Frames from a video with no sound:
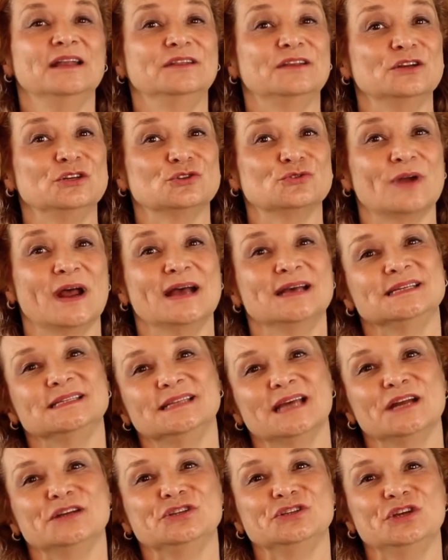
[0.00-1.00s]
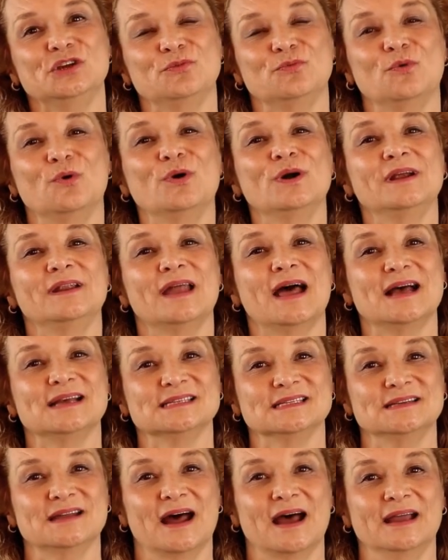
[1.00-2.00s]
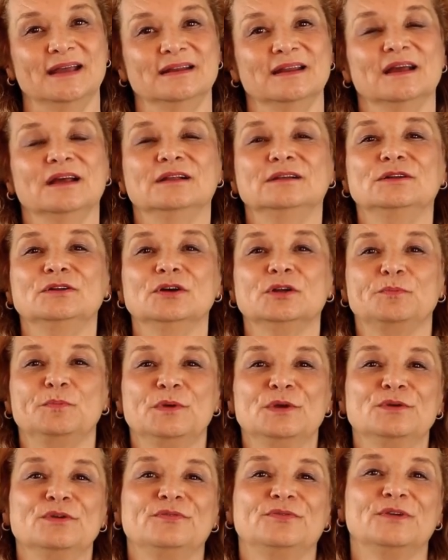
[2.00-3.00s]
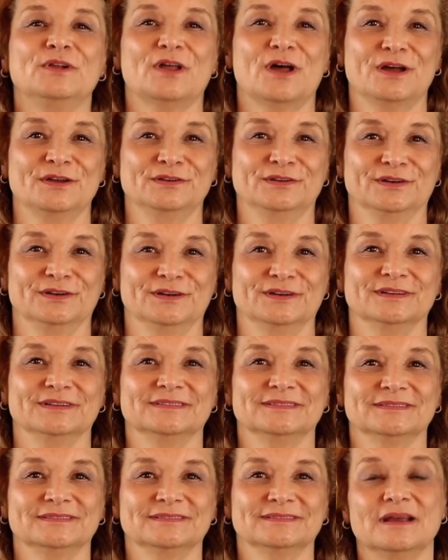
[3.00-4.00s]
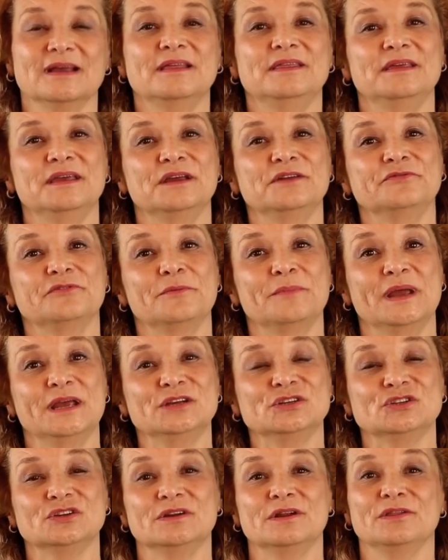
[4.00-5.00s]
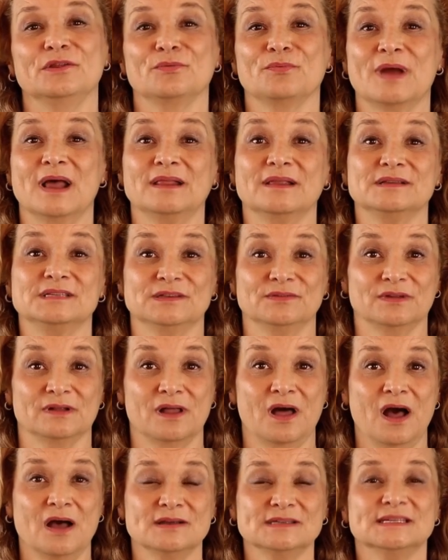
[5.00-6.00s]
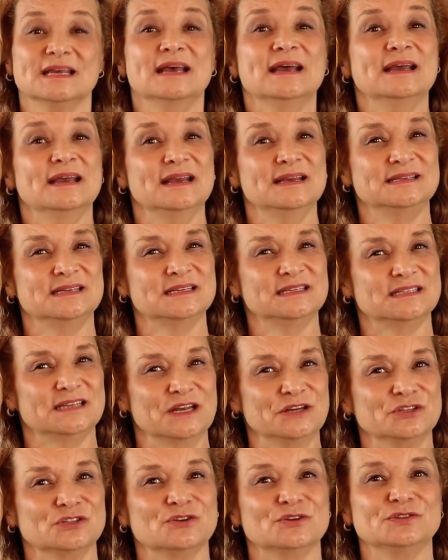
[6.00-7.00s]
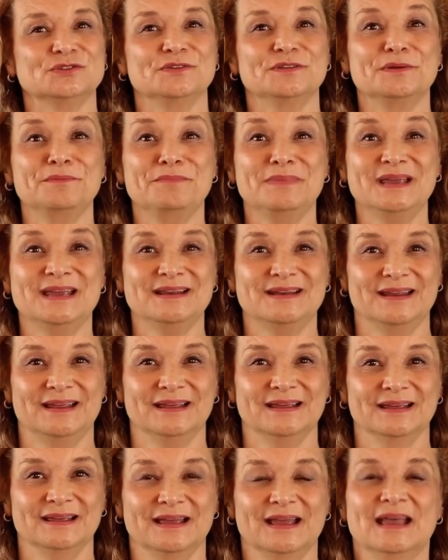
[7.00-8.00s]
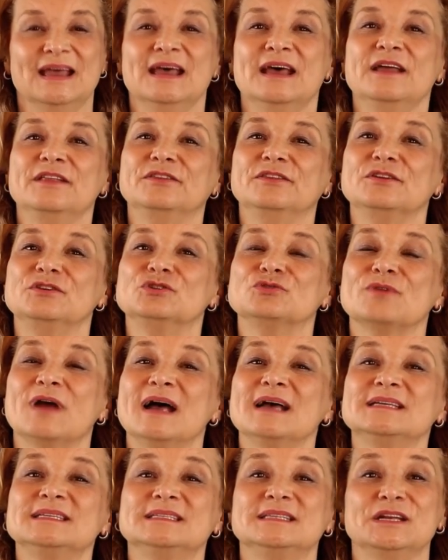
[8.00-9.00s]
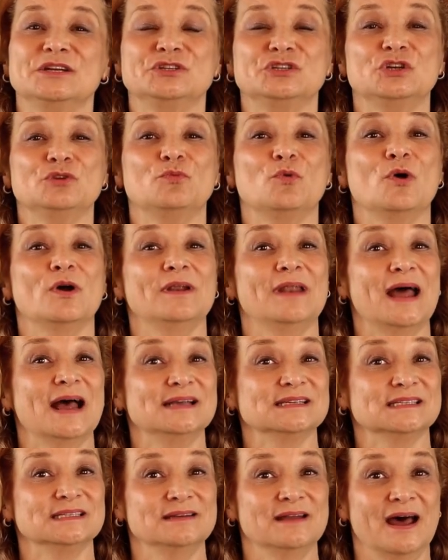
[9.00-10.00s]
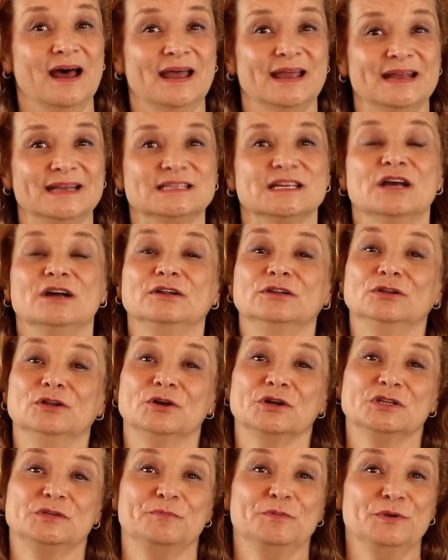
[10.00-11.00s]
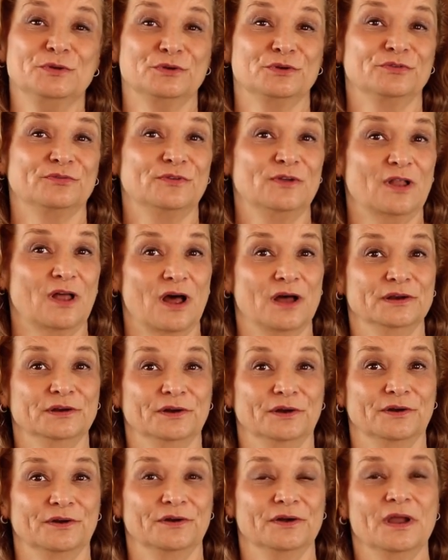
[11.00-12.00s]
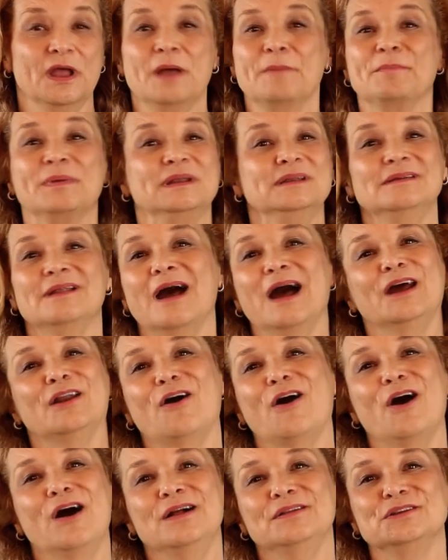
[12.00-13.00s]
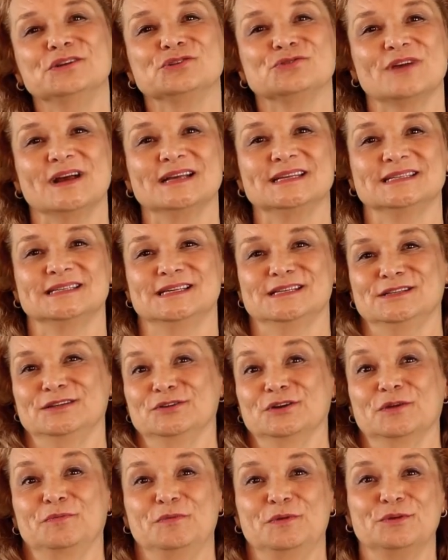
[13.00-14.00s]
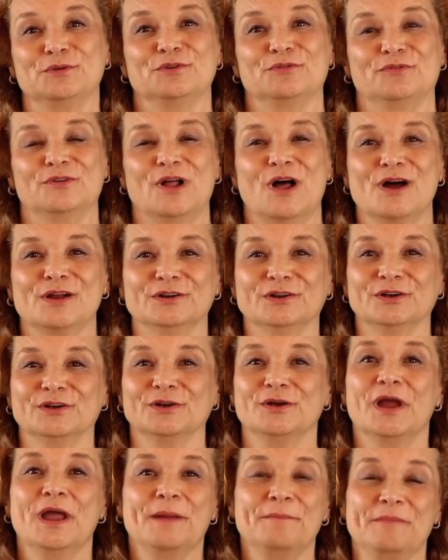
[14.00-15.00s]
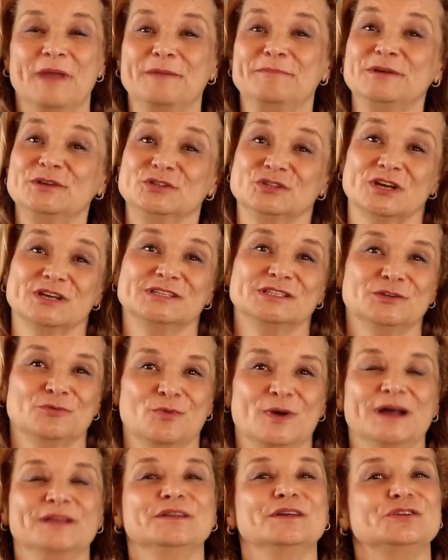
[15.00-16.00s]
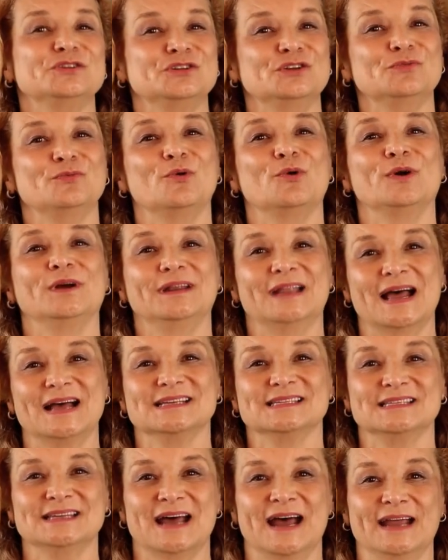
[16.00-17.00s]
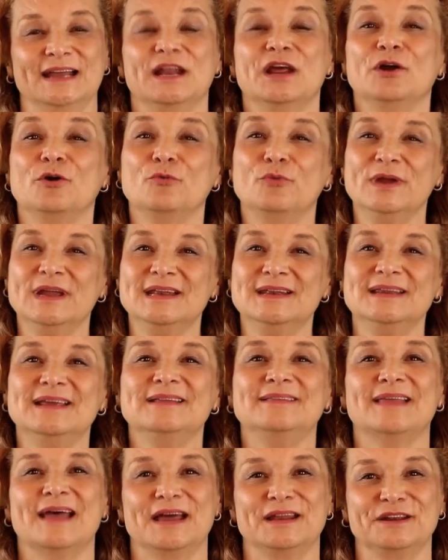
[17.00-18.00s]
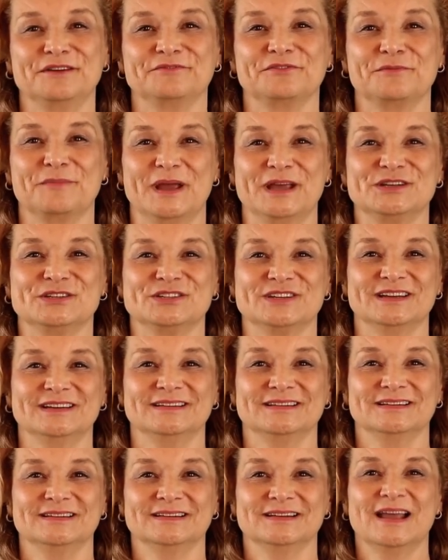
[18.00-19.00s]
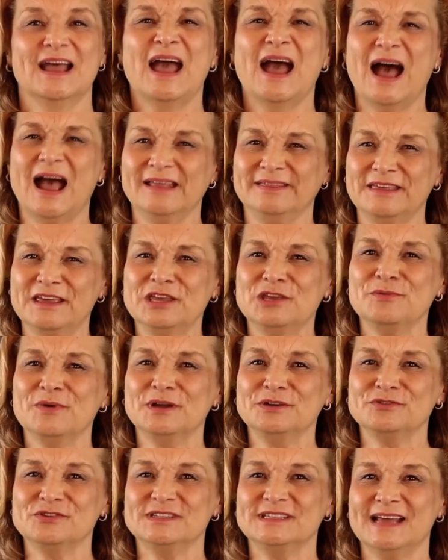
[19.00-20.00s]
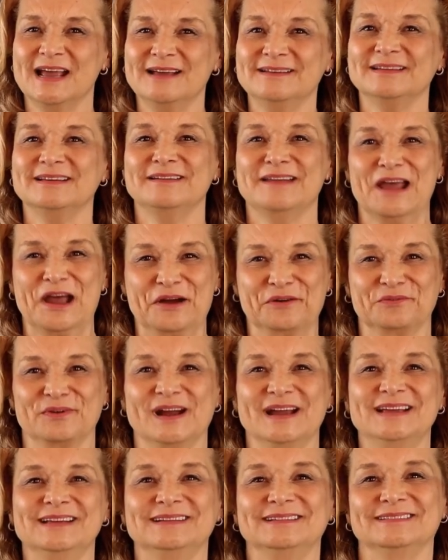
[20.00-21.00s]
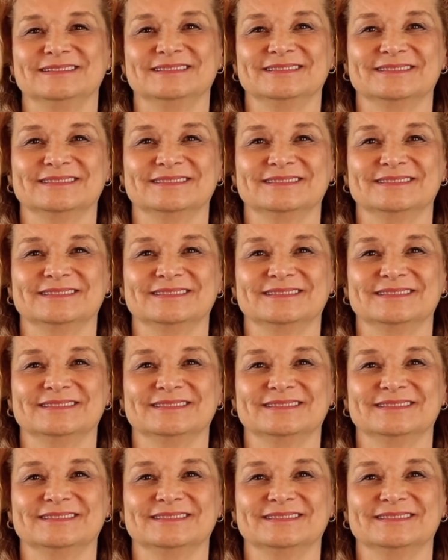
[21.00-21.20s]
The dress that she wore last night looked beautiful on her. The information in the relative clause is essential to the meaning. The dress that she wore last night looked beautiful on her, but not all the dresses look beautiful on her, maybe just the one that she wore last night. We need that information. I think you understand it now, right?